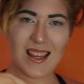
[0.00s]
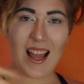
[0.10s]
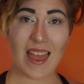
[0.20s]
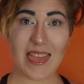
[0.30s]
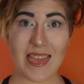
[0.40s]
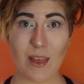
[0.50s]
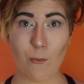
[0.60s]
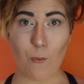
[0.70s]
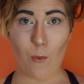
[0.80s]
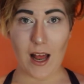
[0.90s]
gonna need it.
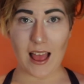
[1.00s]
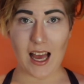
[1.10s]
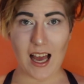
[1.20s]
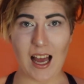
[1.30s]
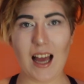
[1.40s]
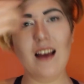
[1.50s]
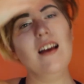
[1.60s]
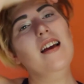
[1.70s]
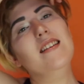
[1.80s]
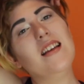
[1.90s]
Wah!
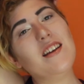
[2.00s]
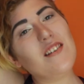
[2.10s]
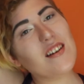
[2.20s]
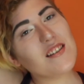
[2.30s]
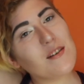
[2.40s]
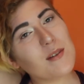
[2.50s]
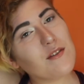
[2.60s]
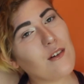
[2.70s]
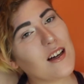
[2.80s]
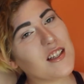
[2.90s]
Thank you guys so much for
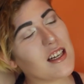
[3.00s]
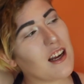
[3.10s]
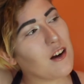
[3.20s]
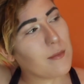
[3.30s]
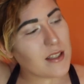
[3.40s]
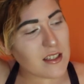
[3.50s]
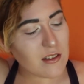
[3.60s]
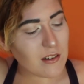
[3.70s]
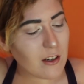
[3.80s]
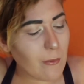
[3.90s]
watching. I hope this
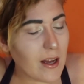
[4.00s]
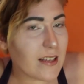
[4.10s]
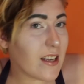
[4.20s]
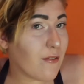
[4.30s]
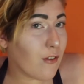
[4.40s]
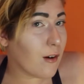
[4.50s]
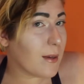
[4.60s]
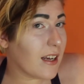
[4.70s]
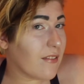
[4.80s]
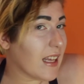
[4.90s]
tutorial was
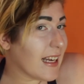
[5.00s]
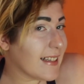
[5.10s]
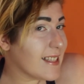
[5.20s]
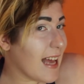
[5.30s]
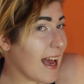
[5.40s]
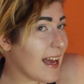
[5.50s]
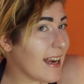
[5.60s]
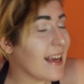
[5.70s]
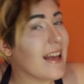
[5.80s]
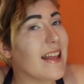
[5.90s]
informative. Like I said
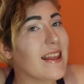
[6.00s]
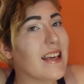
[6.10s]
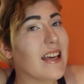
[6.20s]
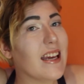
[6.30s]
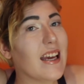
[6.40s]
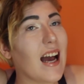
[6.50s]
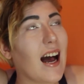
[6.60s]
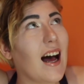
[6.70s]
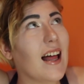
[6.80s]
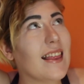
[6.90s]
in the
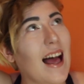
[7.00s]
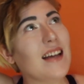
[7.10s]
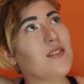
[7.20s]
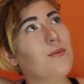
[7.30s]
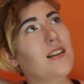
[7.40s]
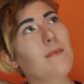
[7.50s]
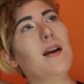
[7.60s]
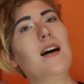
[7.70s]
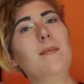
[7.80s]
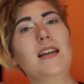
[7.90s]
last one, the
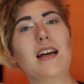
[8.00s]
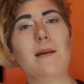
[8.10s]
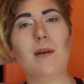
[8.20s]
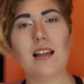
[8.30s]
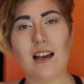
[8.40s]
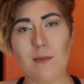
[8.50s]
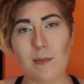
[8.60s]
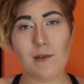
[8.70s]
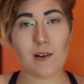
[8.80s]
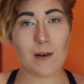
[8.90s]
male makeup, a lot of
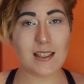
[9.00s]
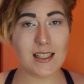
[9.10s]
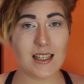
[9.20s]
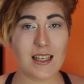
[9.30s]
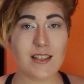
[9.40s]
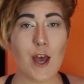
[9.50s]
people requested these,